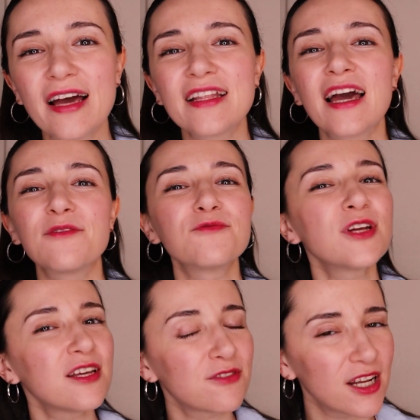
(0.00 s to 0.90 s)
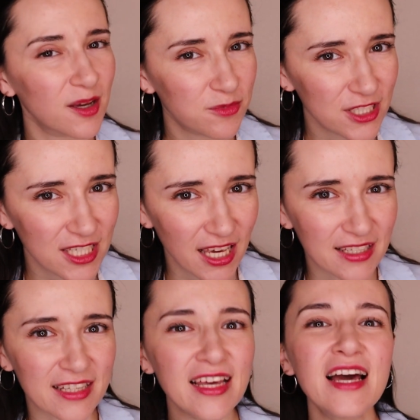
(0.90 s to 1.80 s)
and I really, really
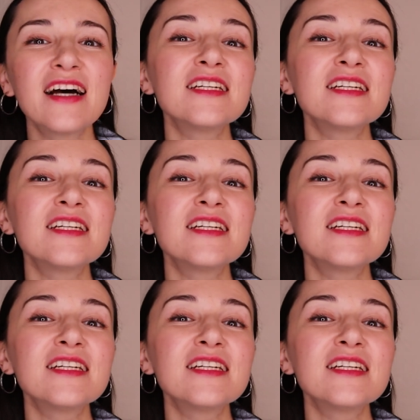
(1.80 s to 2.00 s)
appreciate it.